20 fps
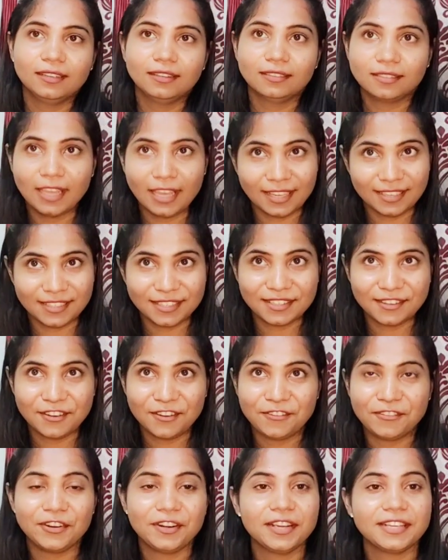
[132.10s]
things.
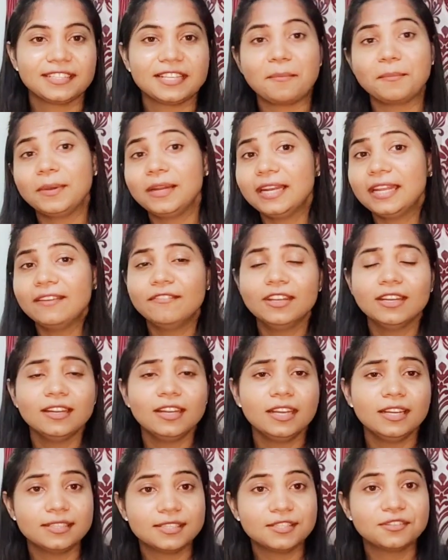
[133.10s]
For example, even
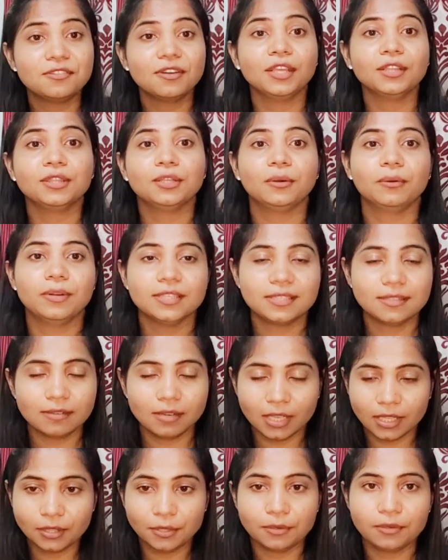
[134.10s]
in string theory
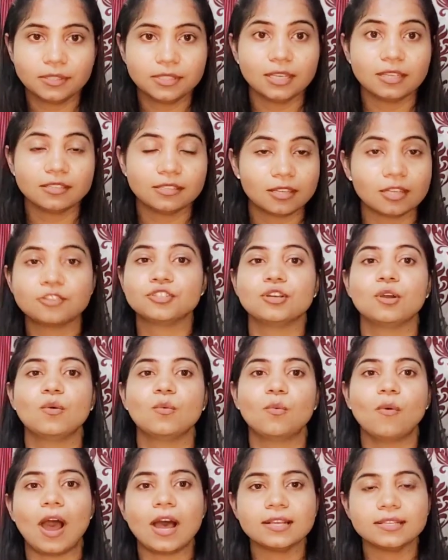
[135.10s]
is such a
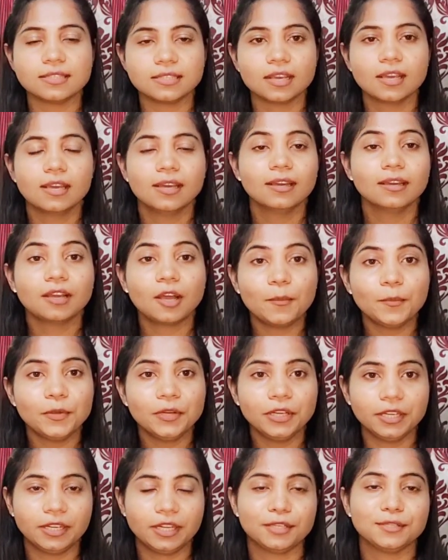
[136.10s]
vast
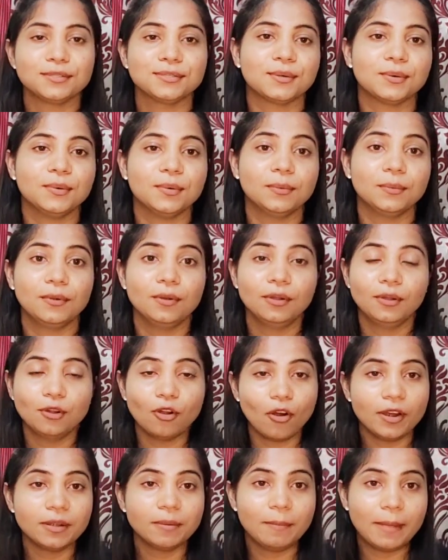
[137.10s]
community. So
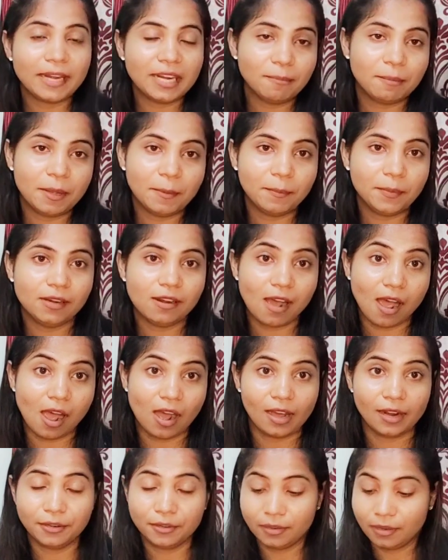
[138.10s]
not many people
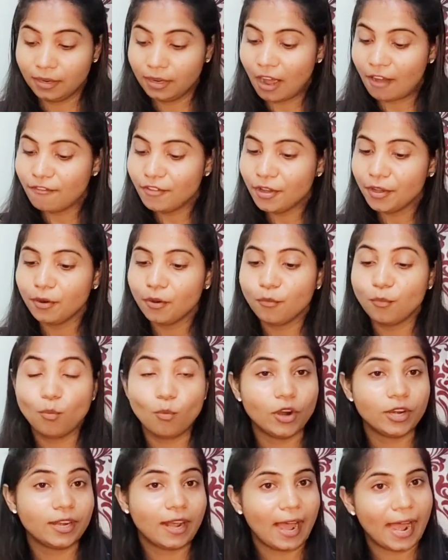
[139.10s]
are aware of
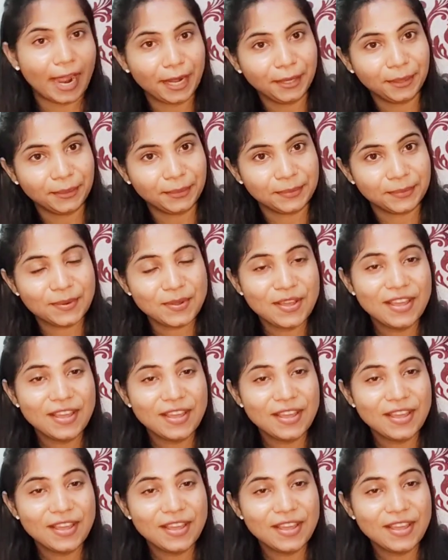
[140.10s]
what I do.